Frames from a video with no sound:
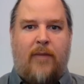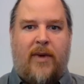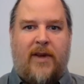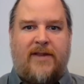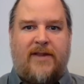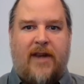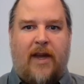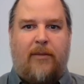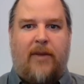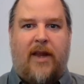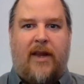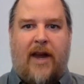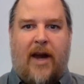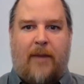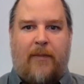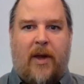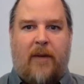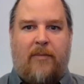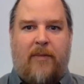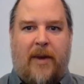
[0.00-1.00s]
But some
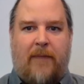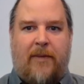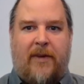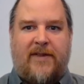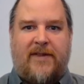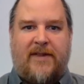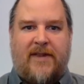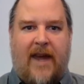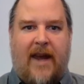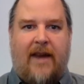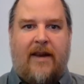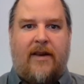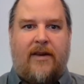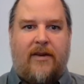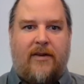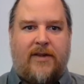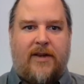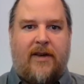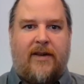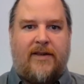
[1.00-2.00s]
Lenape people stayed in
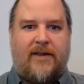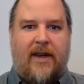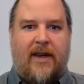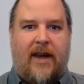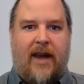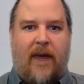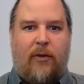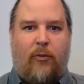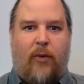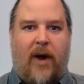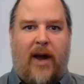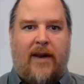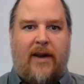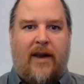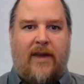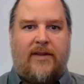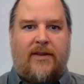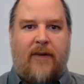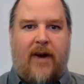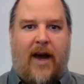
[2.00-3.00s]
New Jersey and went
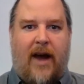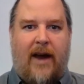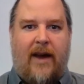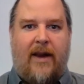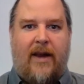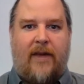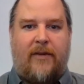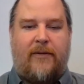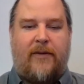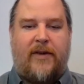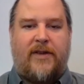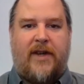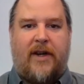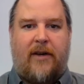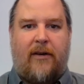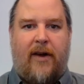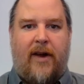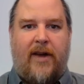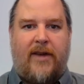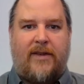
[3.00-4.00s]
into hiding for
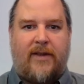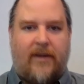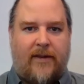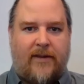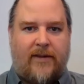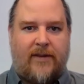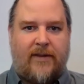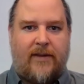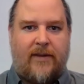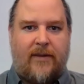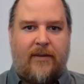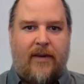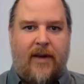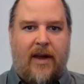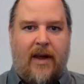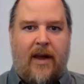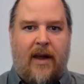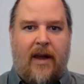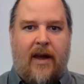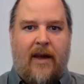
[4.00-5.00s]
generations.
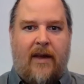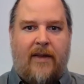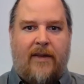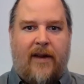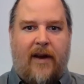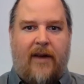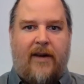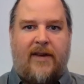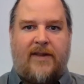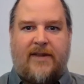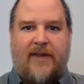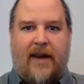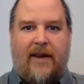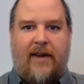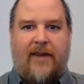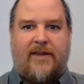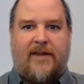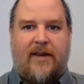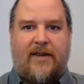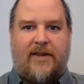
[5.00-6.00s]
Their
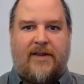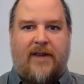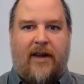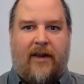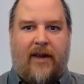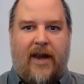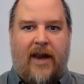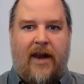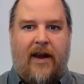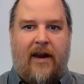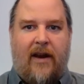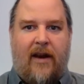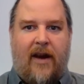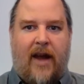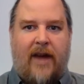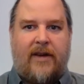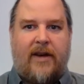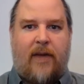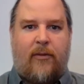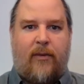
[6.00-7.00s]
descendants are still here
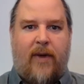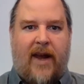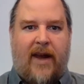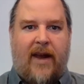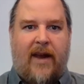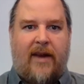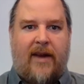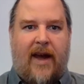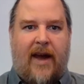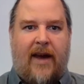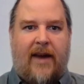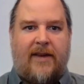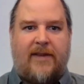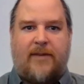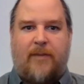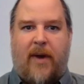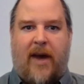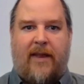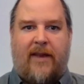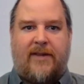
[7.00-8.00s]
and are
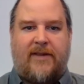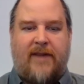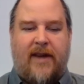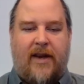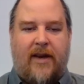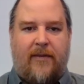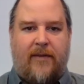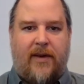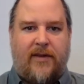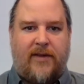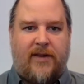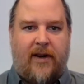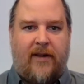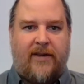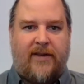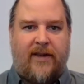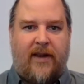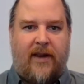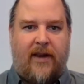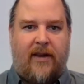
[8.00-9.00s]
recognized by the state of New
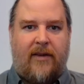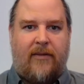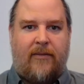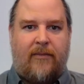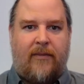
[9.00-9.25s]
Jersey.